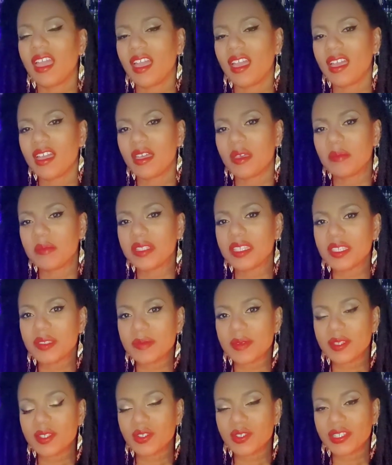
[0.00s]
Uh, please
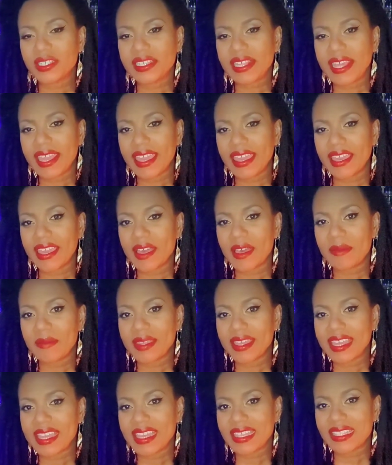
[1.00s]
be sure to like,
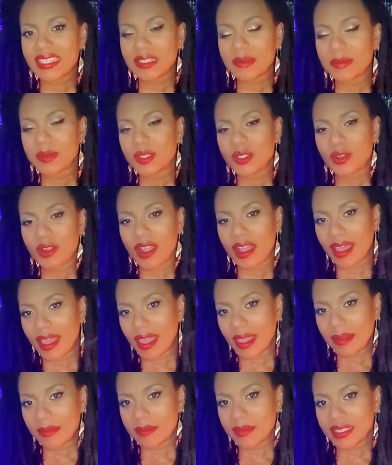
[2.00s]
comment, and
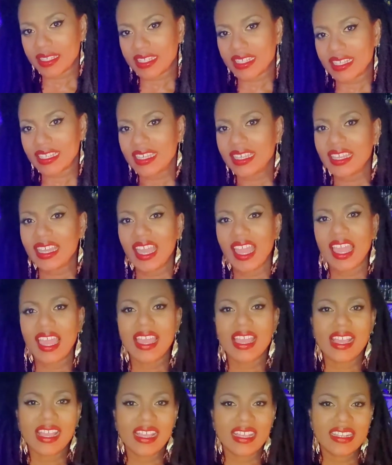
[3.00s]
subscribe.
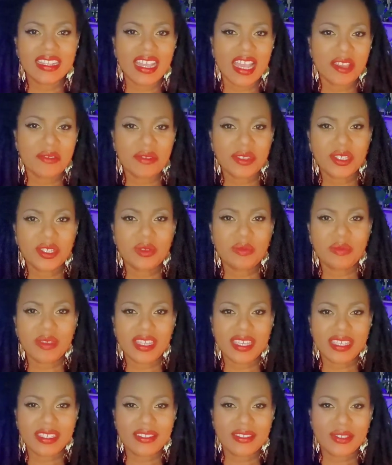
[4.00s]
And I wish you
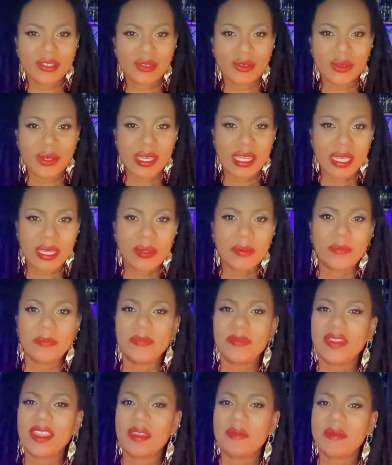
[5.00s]
peace, joy,
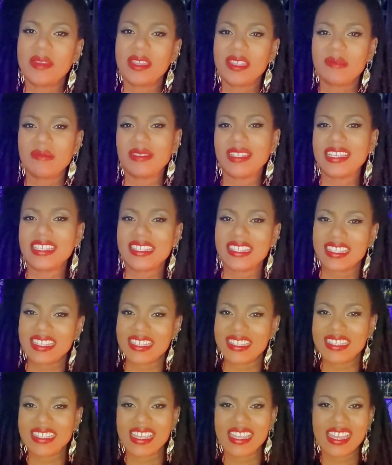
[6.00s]
and many
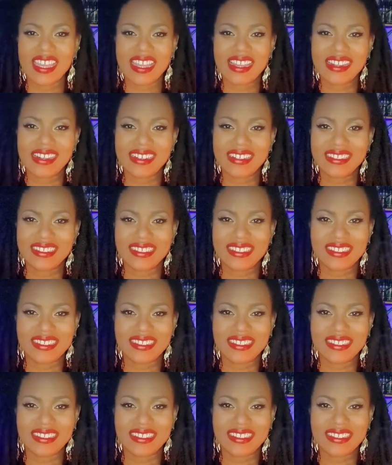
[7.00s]
blessings. Take care.